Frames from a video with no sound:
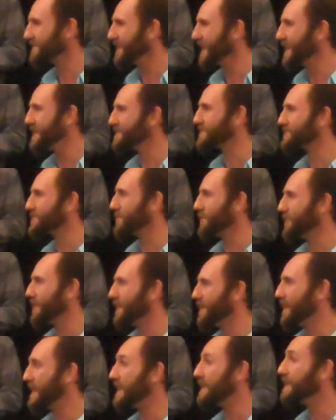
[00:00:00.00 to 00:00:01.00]
And so
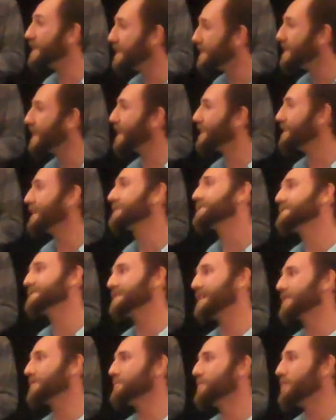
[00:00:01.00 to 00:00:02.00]
uh, it, it, I'd like to
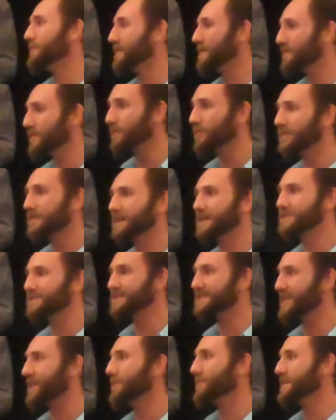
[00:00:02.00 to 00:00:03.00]
take a moment, if everyone can
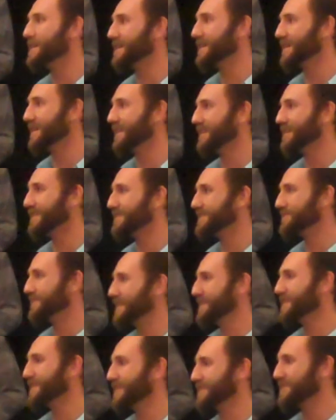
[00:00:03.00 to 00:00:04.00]
just help me uh,
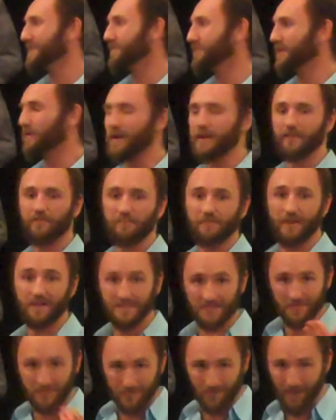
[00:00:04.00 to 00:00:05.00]
in giving a round of
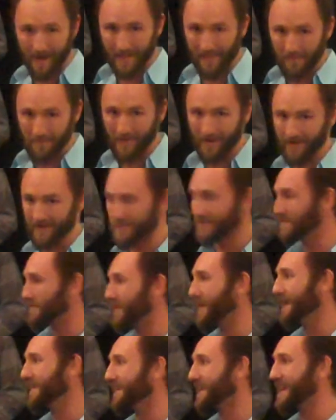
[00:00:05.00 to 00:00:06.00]
applause to Twyla Martin, who's
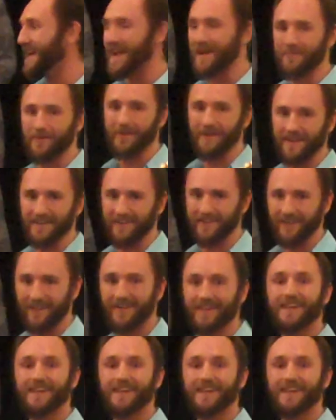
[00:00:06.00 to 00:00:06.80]
behind the camera right here.